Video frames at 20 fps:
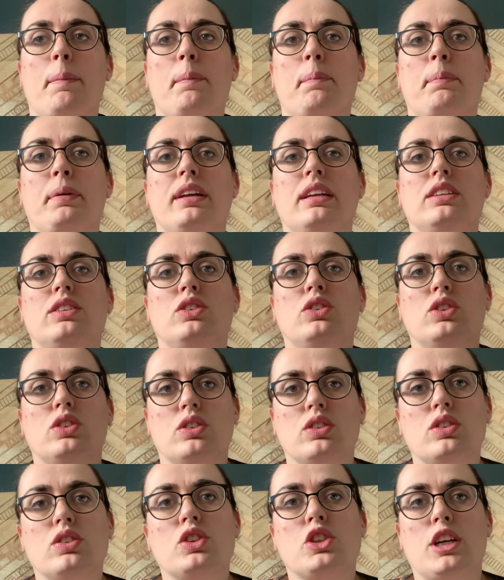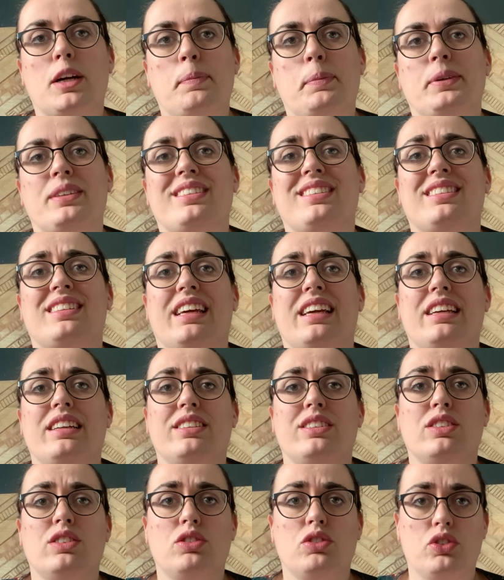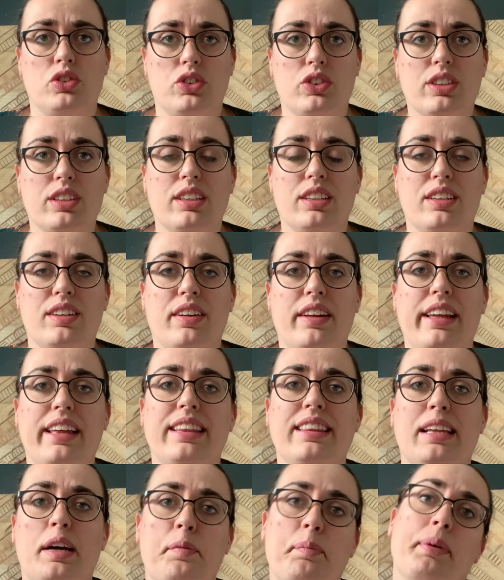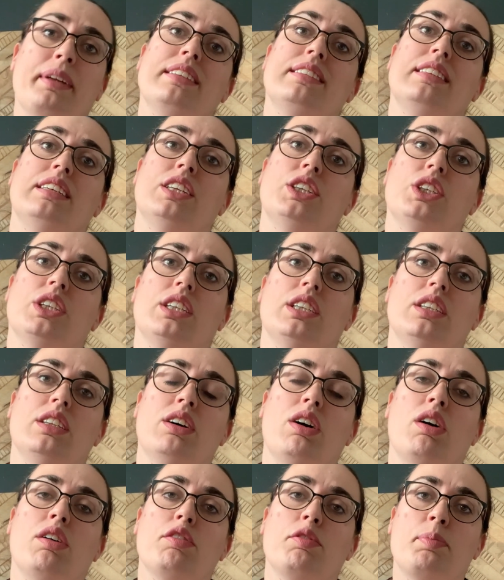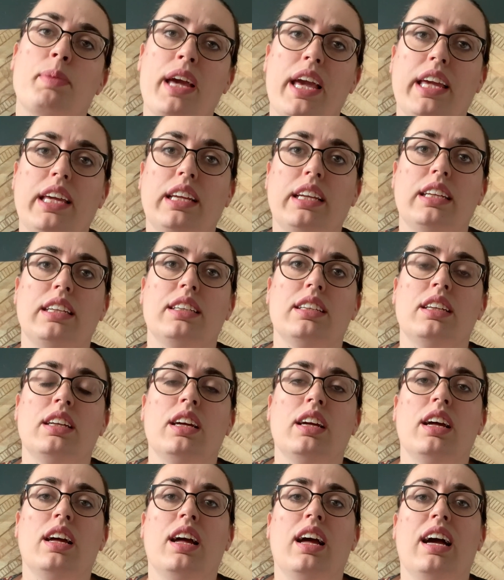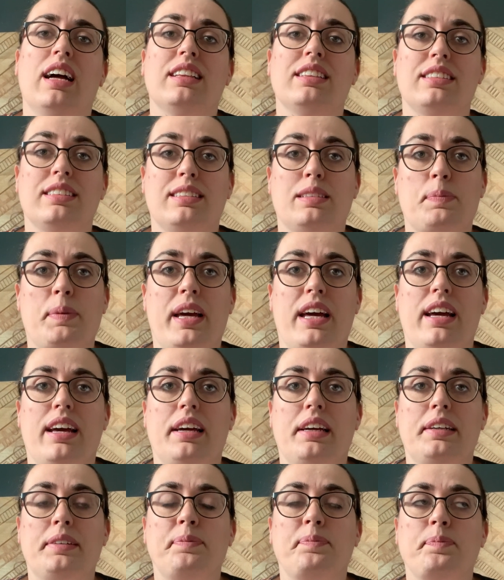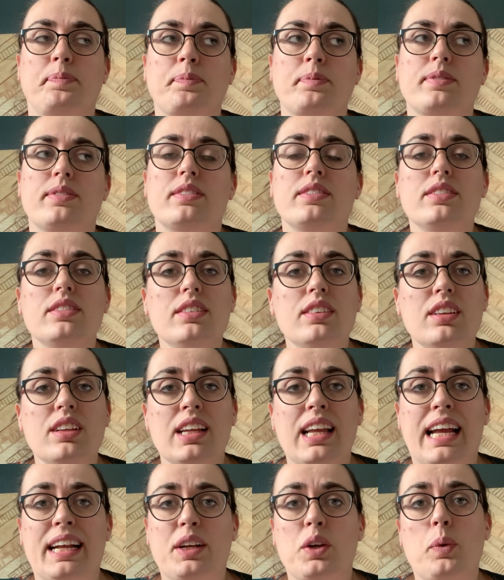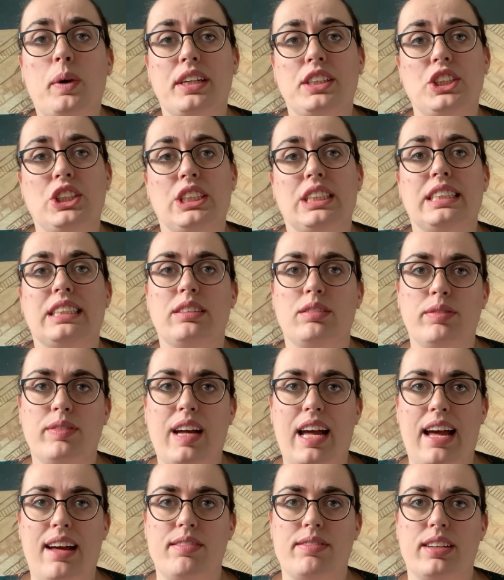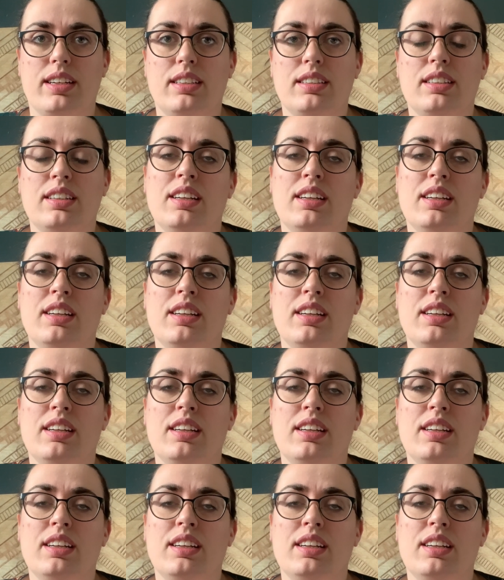but it does stop us staying stuck in that position of pain and despair and questioning forever.